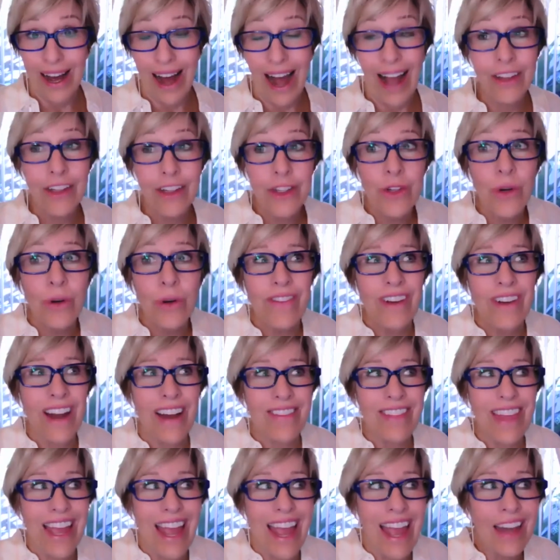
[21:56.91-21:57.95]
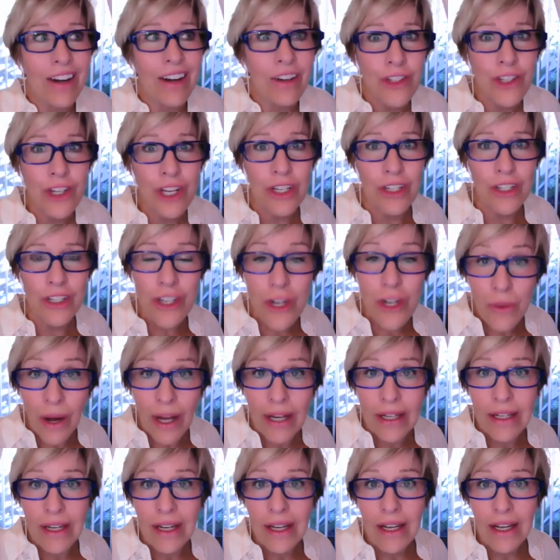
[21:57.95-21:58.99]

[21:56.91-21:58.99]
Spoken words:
I just don't even have the energy to do it.